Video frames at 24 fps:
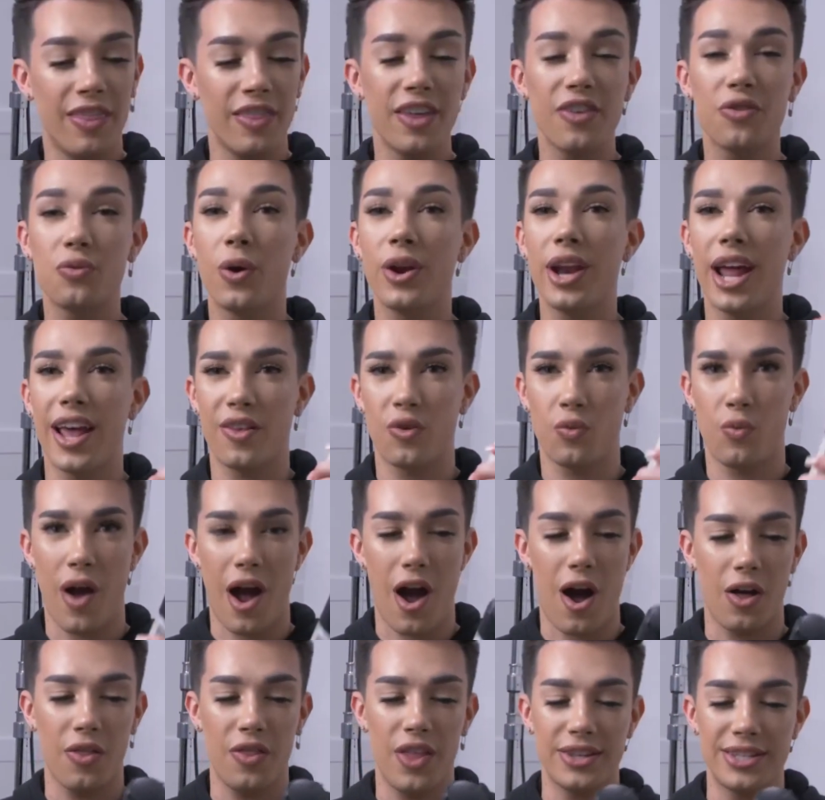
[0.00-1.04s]
this one as
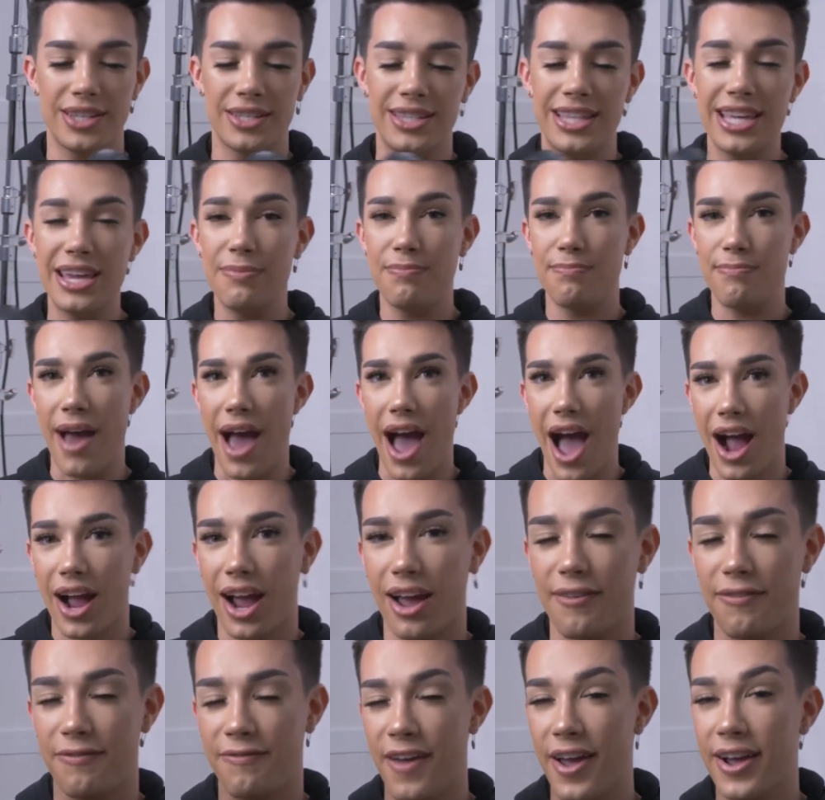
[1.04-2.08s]
well, this is the MAC
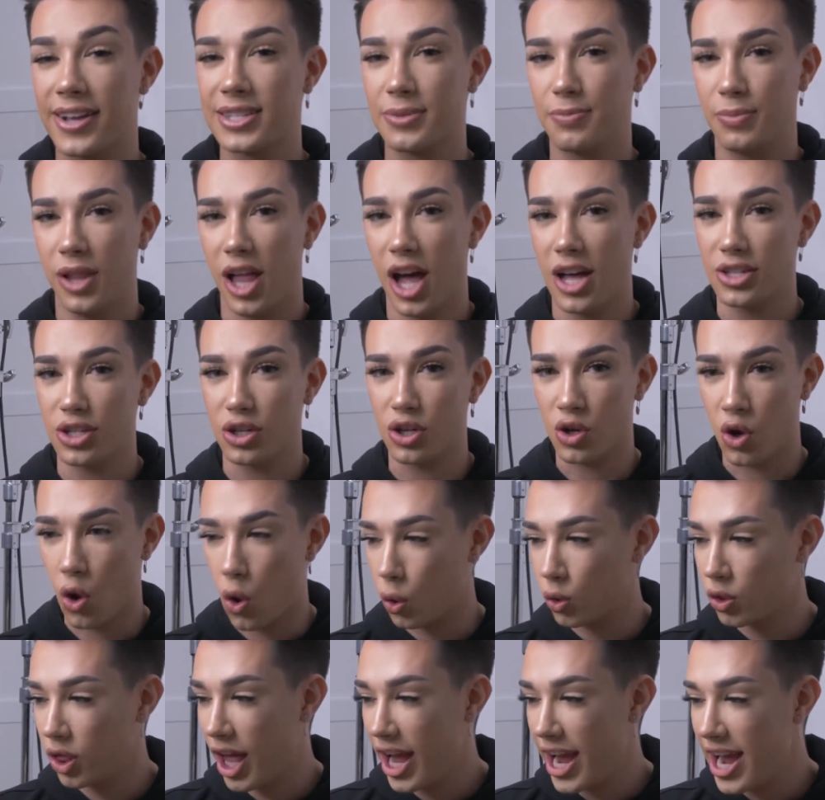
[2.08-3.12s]
Fix Plus
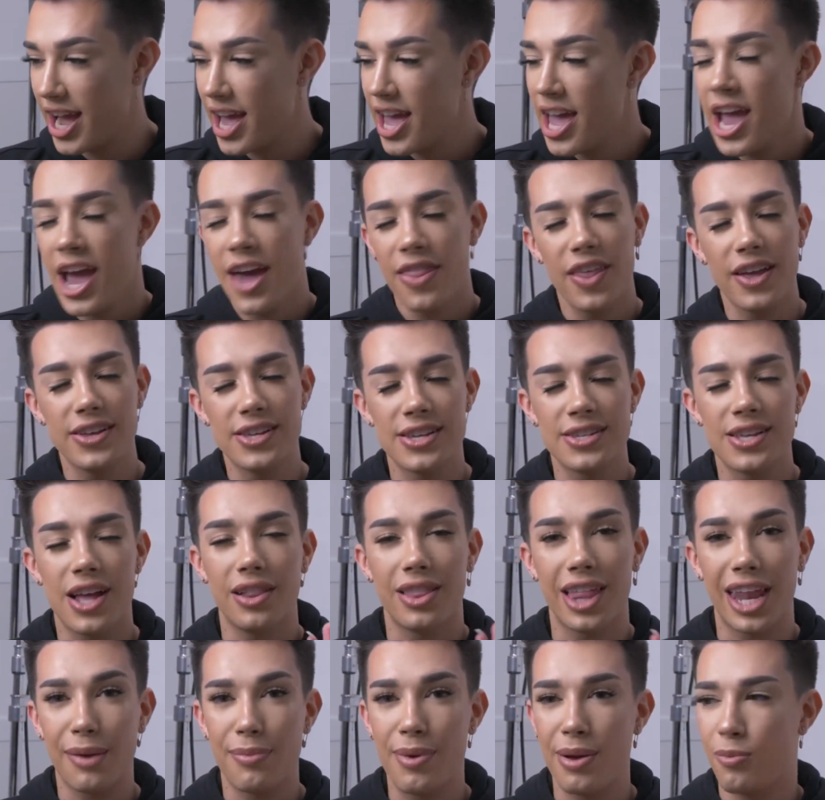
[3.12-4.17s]
Gold Light. This is a
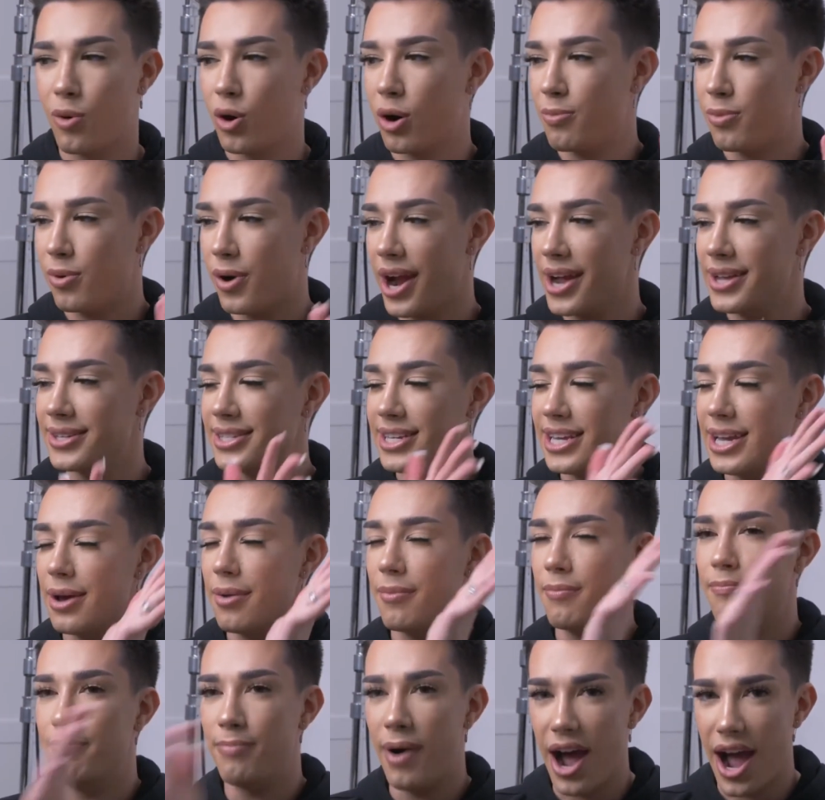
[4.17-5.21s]
little bit more pricey,
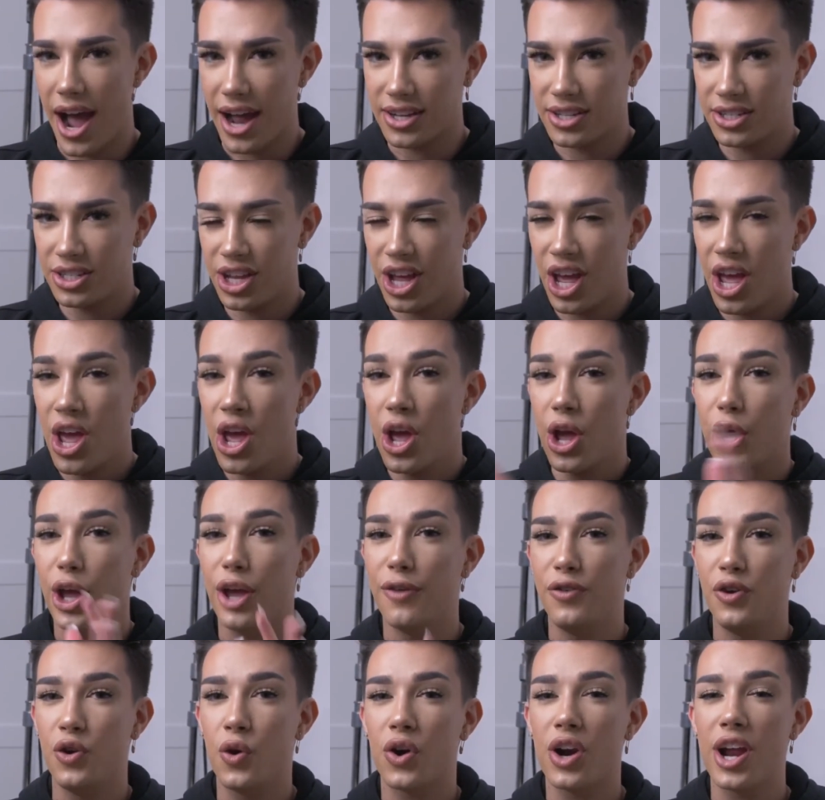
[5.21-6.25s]
but
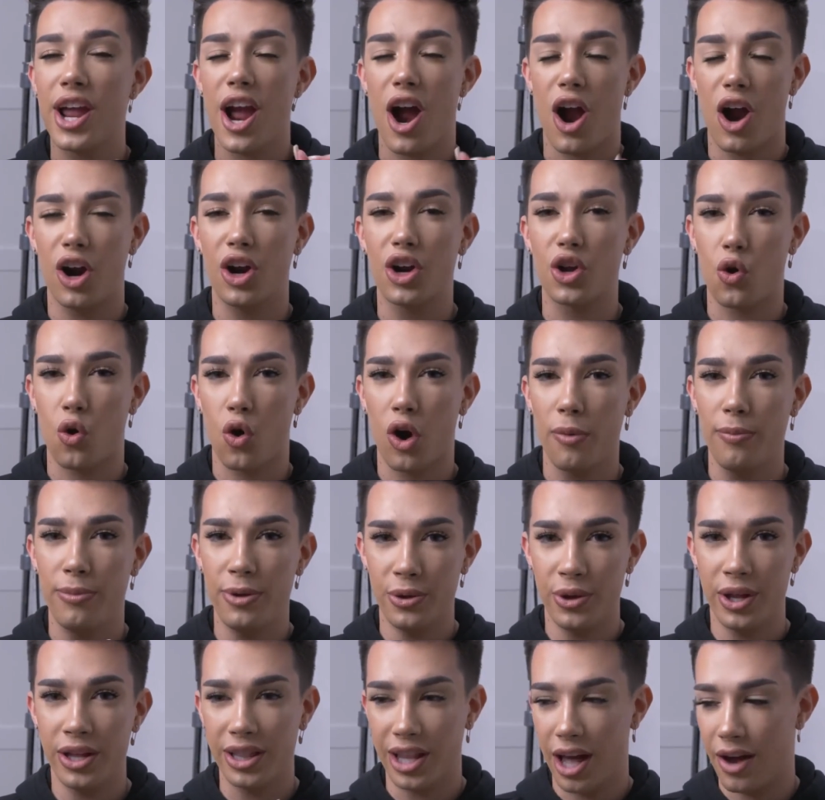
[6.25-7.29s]
if you are a hardcore
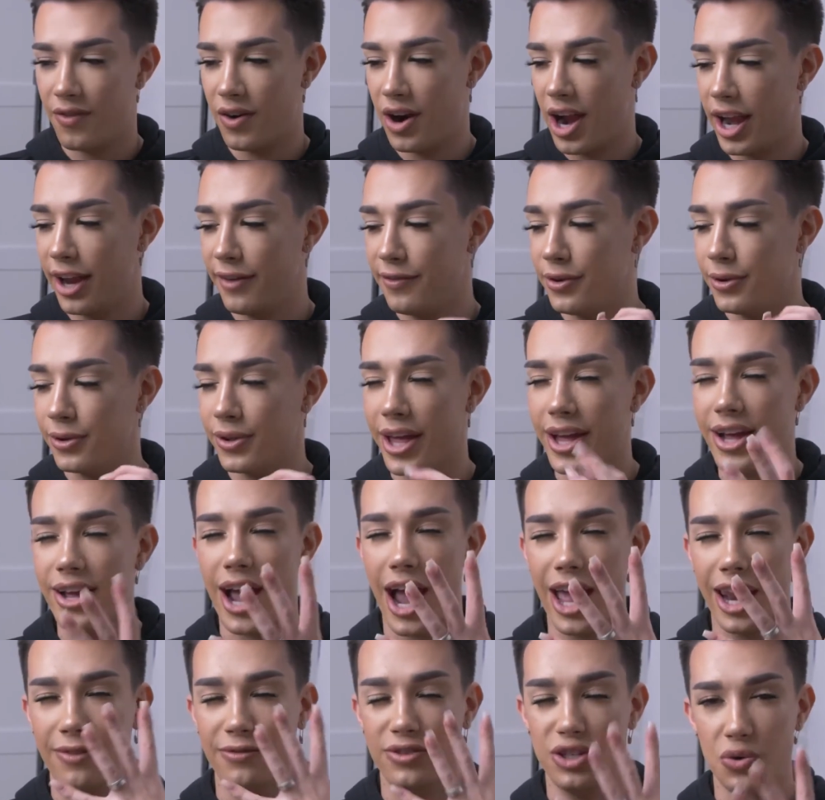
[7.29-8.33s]
beauty lover and if you like
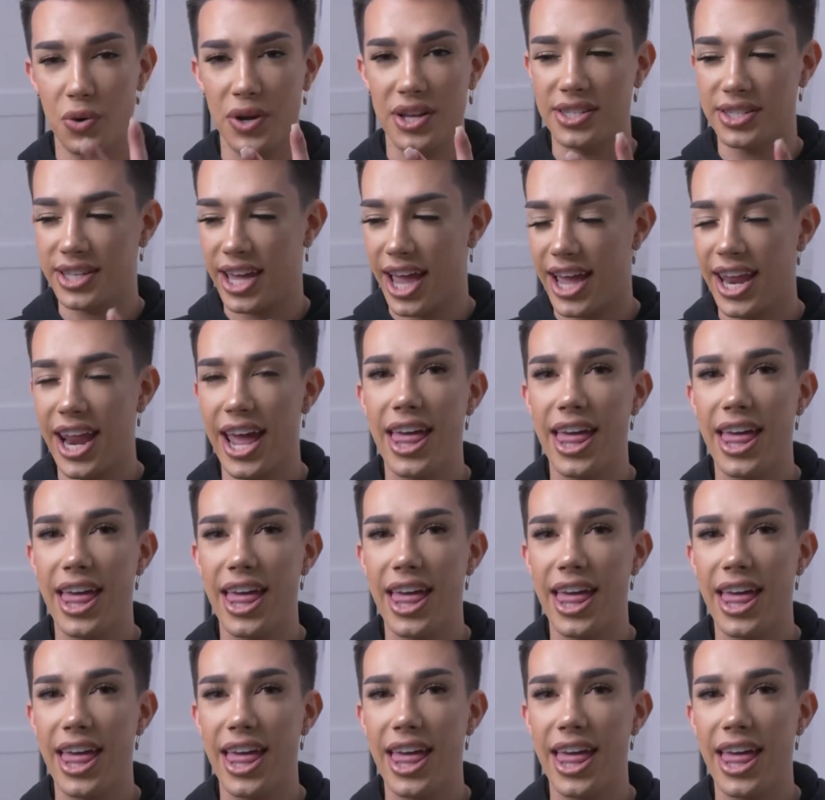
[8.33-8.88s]
kind of dewy skin,